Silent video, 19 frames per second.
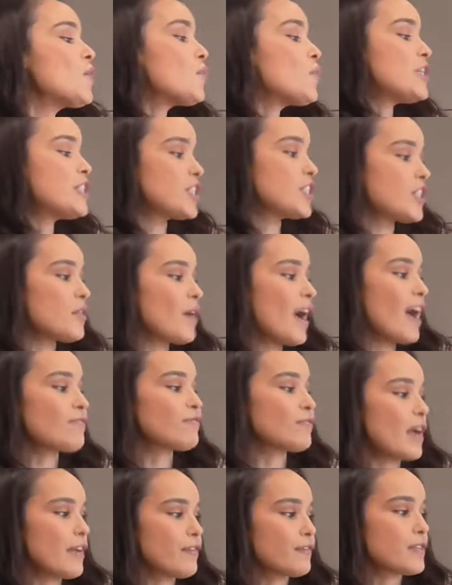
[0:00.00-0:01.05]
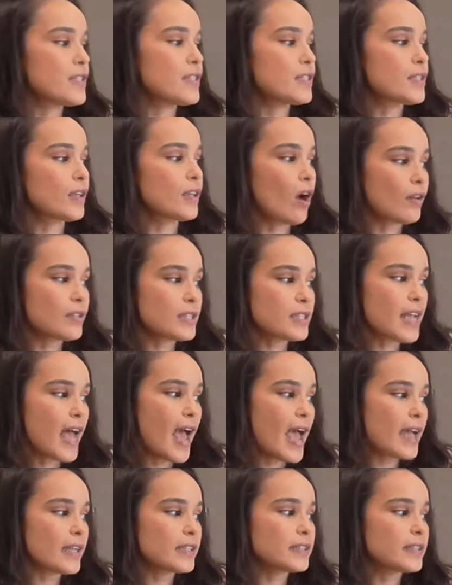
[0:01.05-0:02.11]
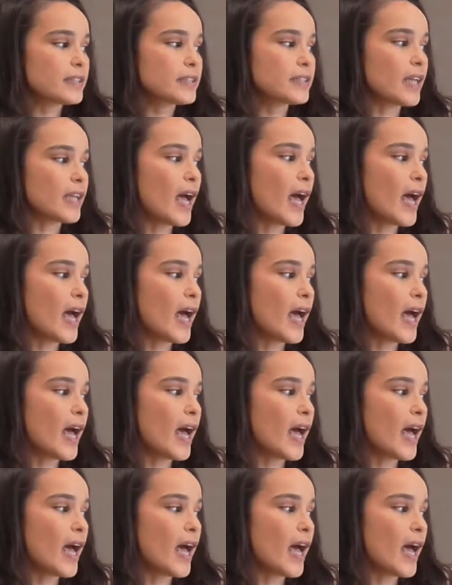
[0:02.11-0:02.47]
We do have reference to context,